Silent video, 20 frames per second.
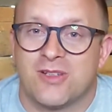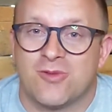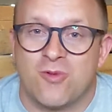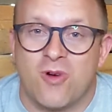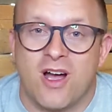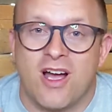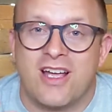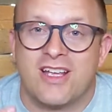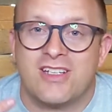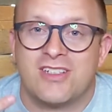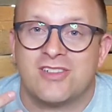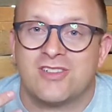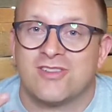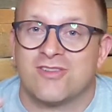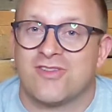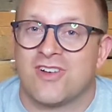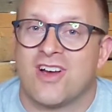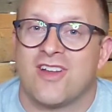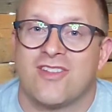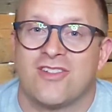And why is
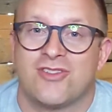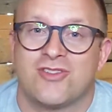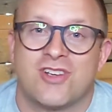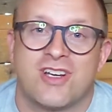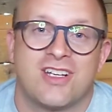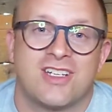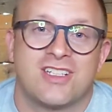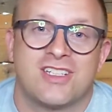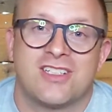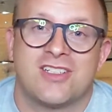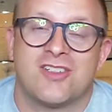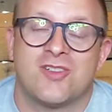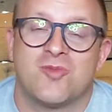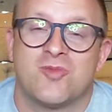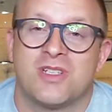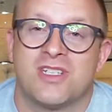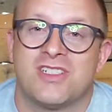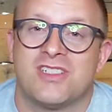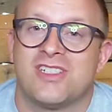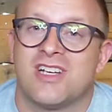your father trying to kill
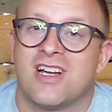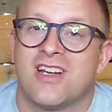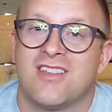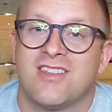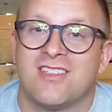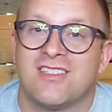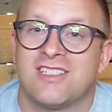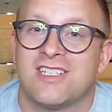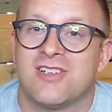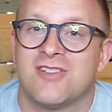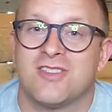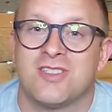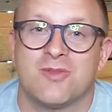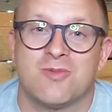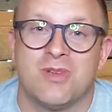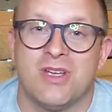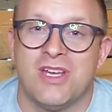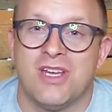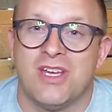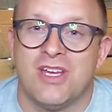me? And Jonathan tells
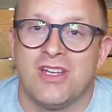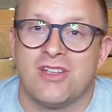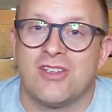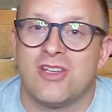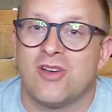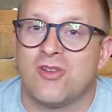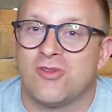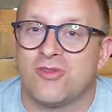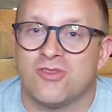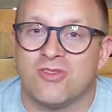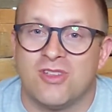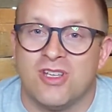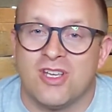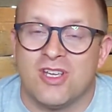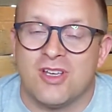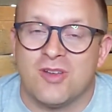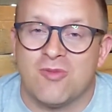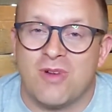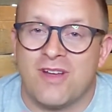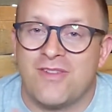him, no,
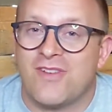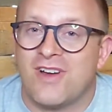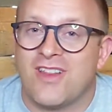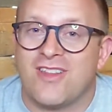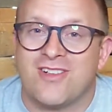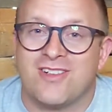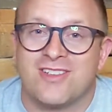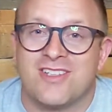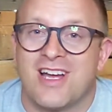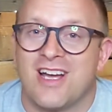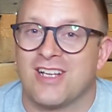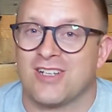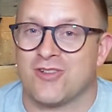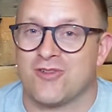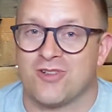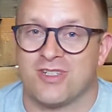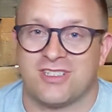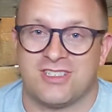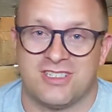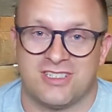my father is not
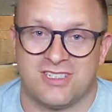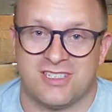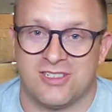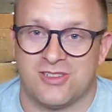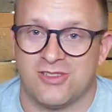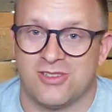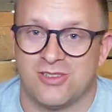going to kill